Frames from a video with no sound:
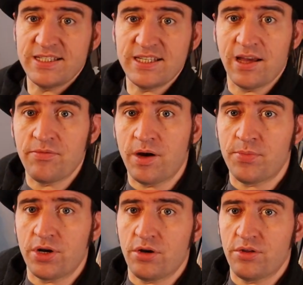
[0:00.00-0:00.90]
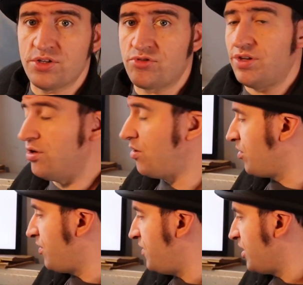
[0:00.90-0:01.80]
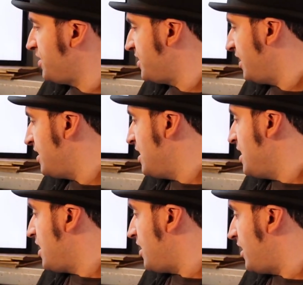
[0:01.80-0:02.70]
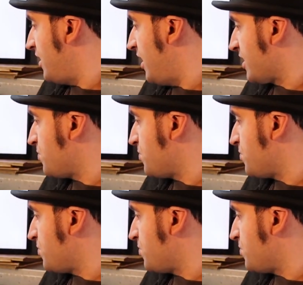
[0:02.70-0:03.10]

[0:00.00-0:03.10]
actually see, I put it on the screen there, I don't know if you can see it, and it